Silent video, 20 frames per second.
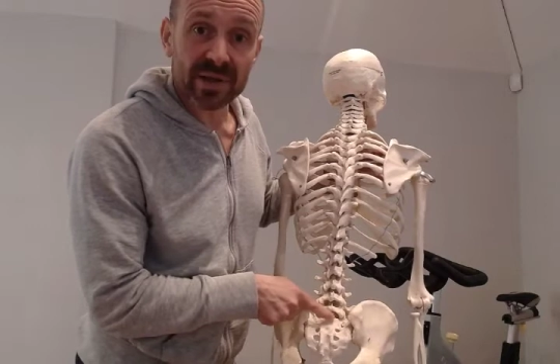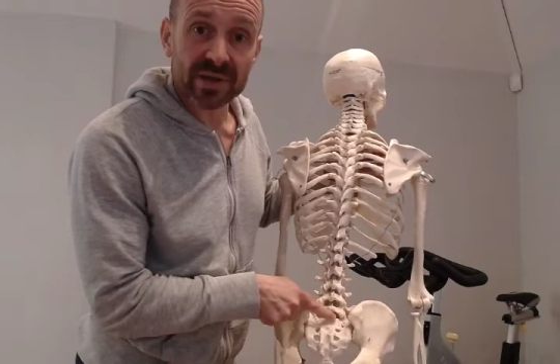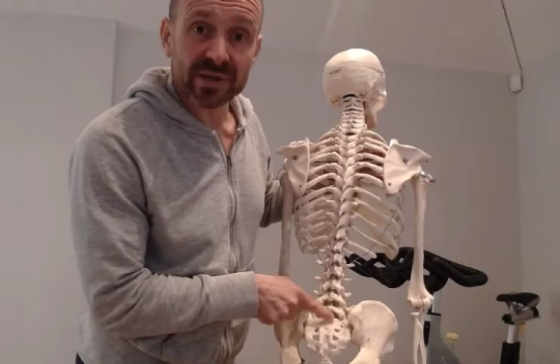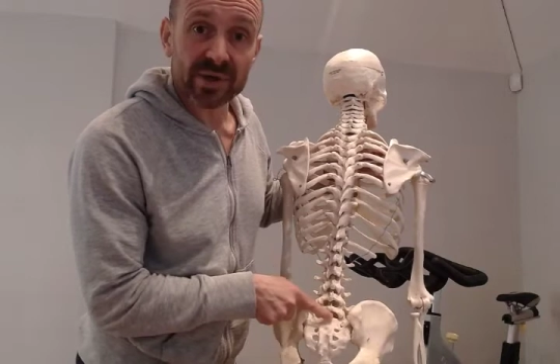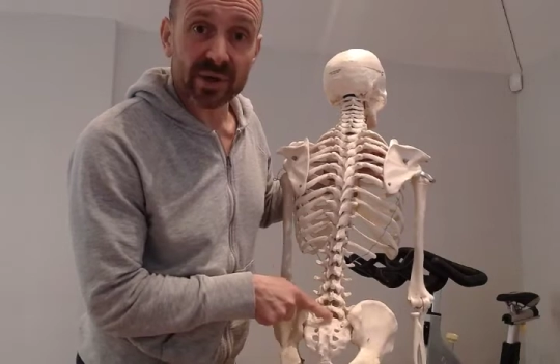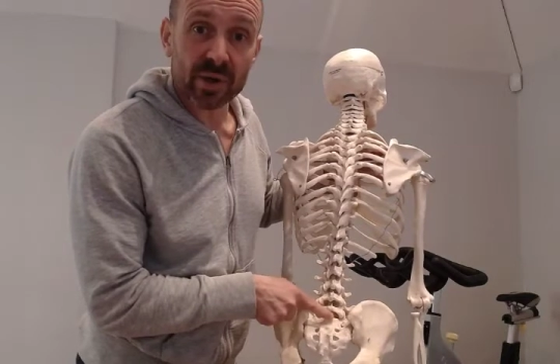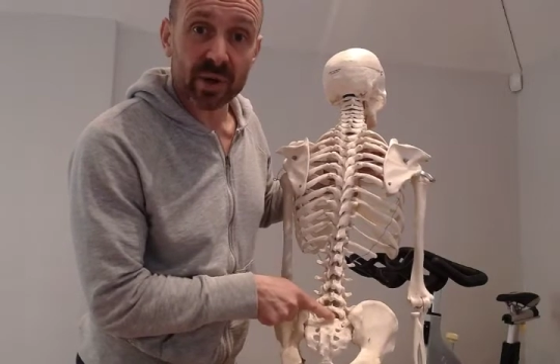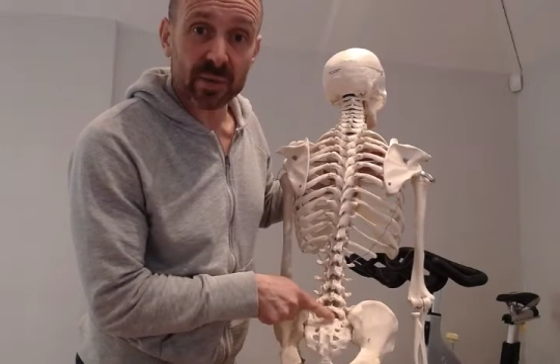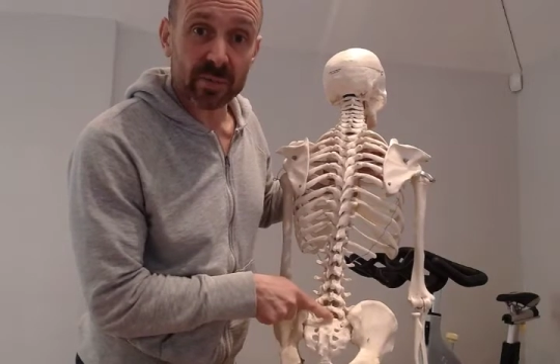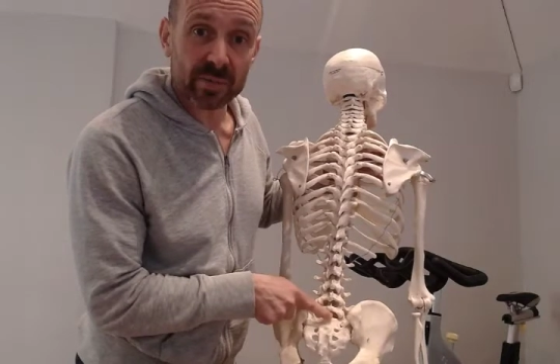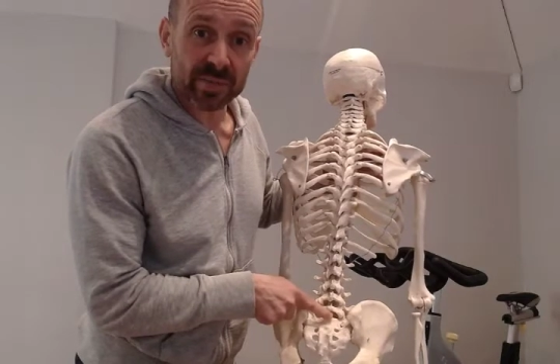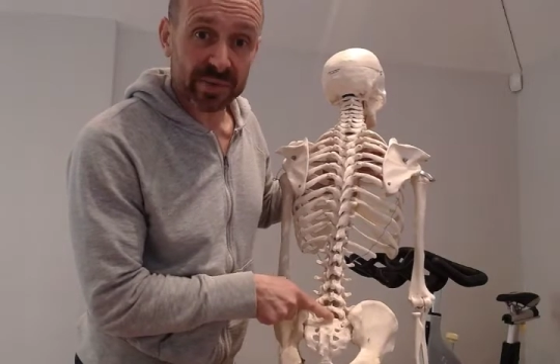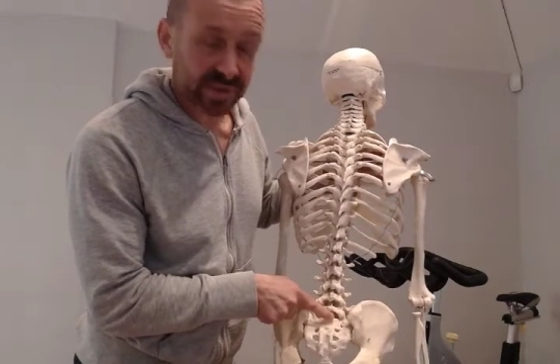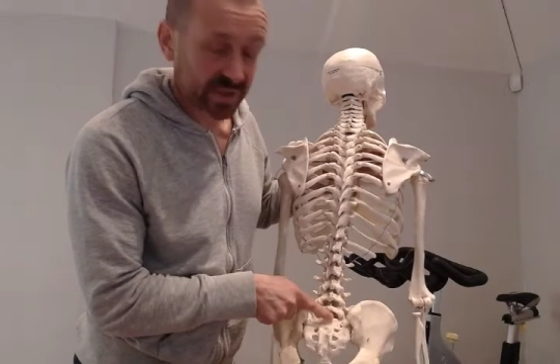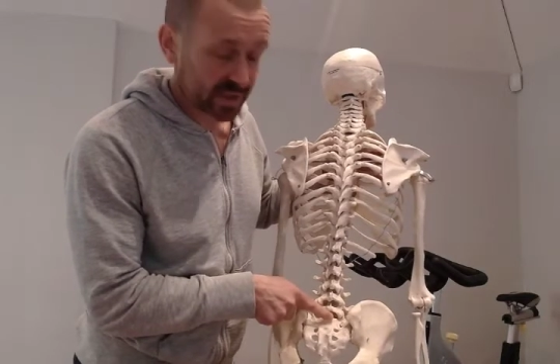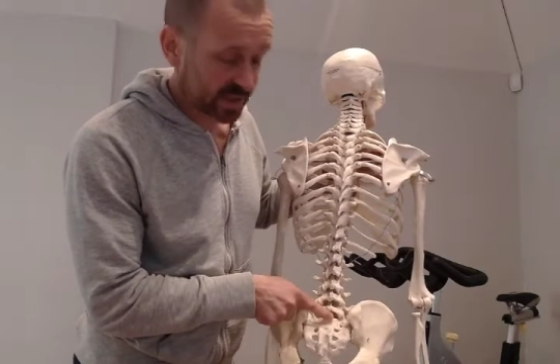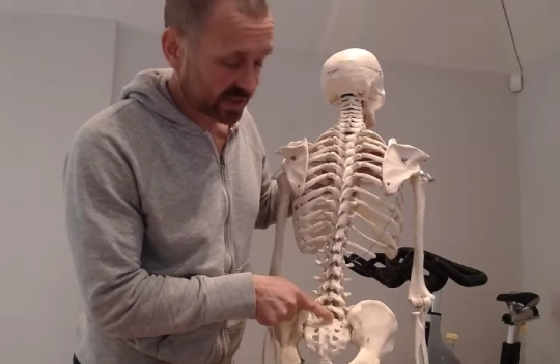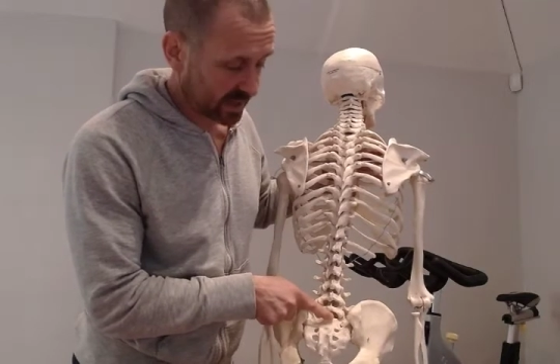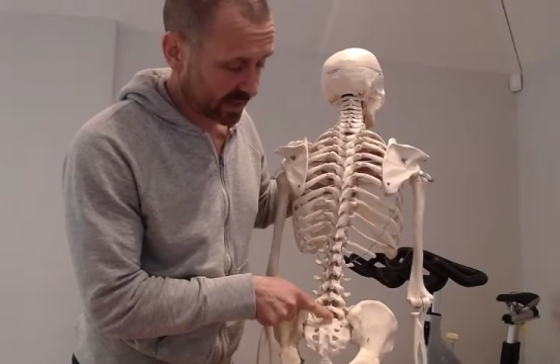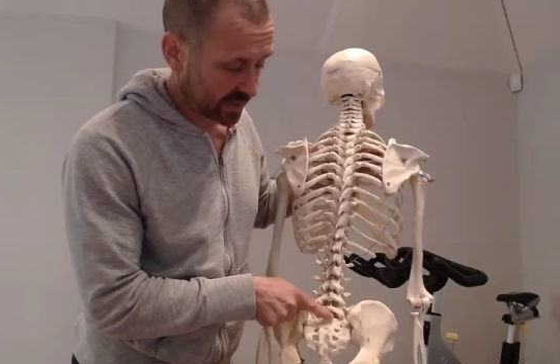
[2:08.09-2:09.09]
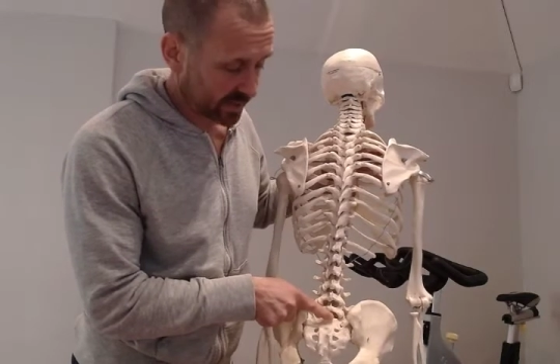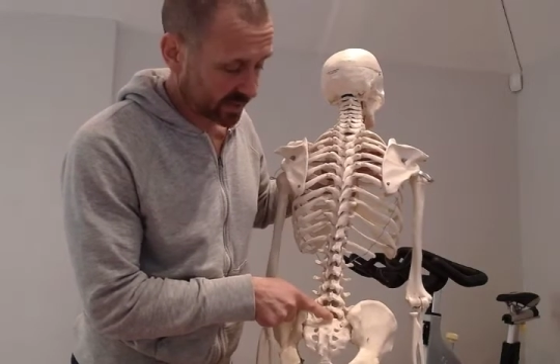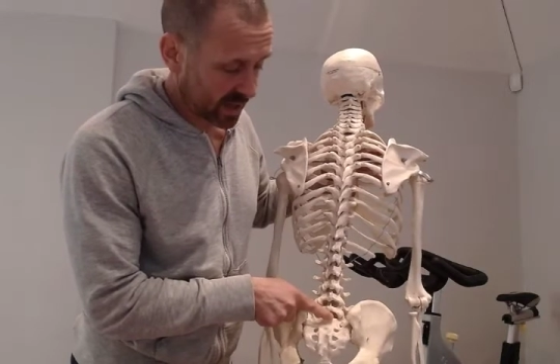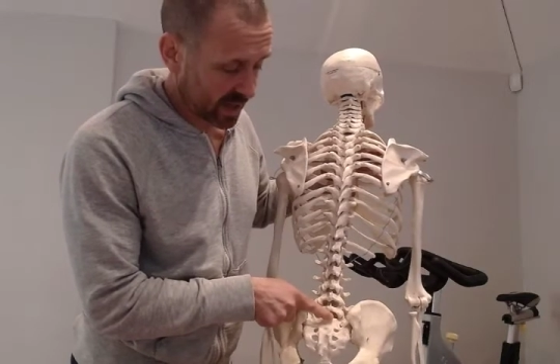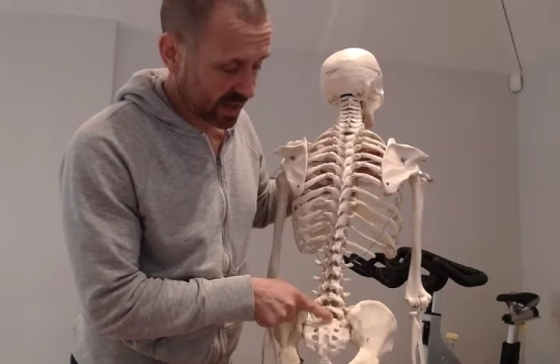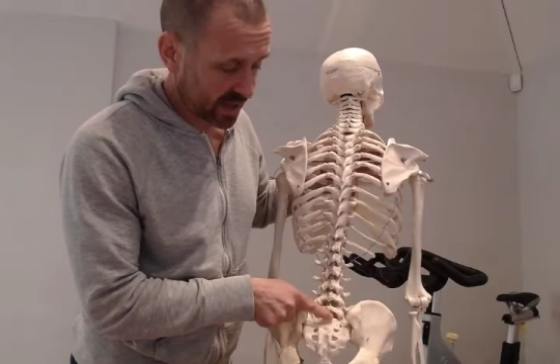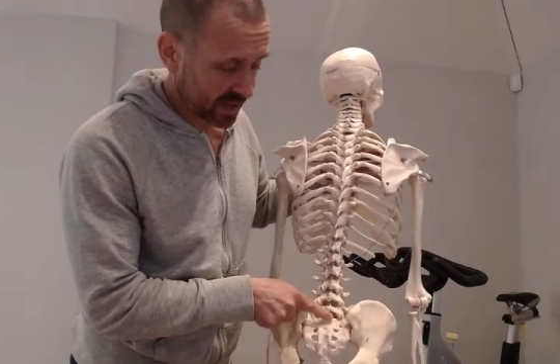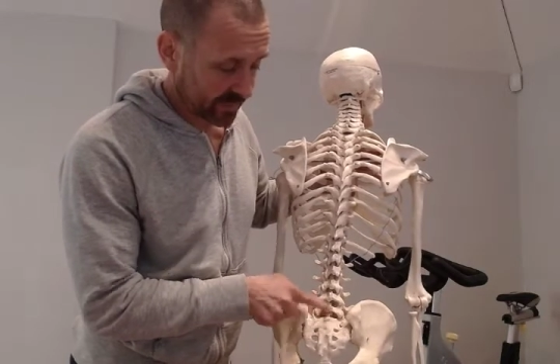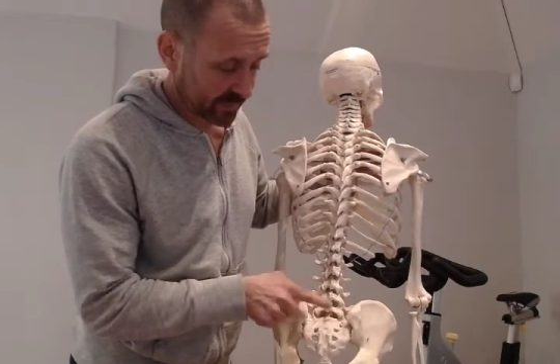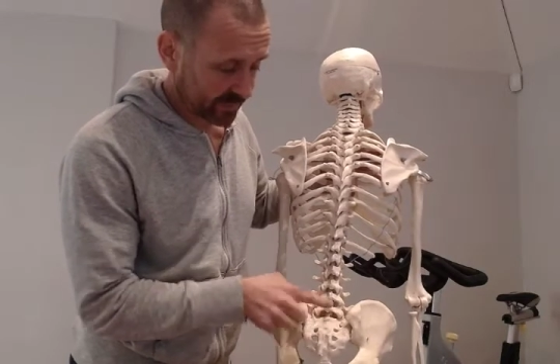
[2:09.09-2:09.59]
top, just up
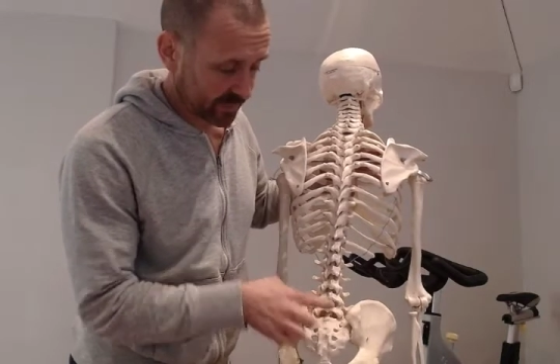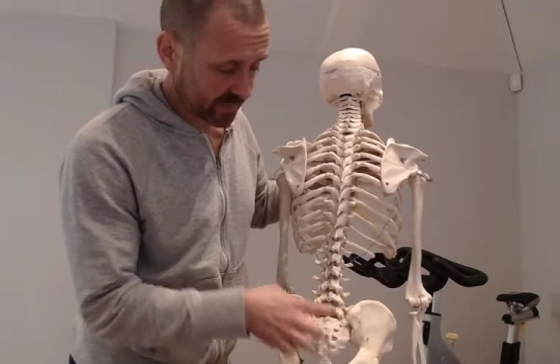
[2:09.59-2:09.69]
there.